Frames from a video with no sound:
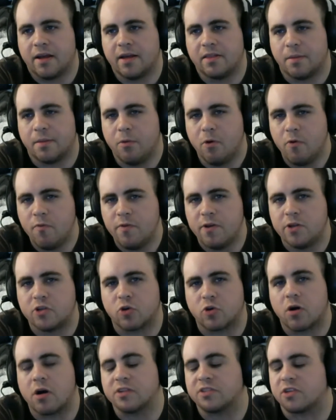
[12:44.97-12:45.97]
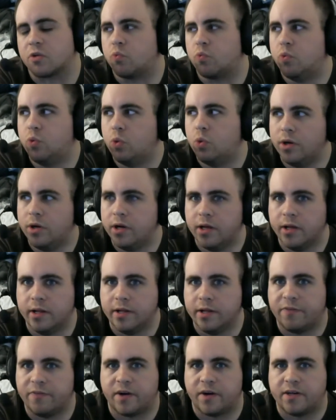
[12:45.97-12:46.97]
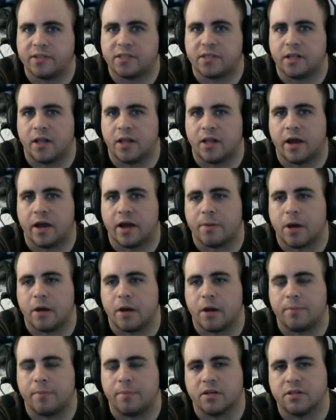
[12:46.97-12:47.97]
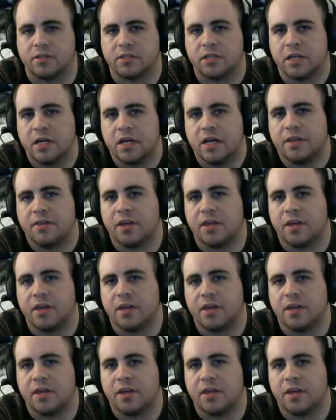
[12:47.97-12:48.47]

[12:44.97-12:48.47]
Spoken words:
The movie draws a really fuzzy line about it because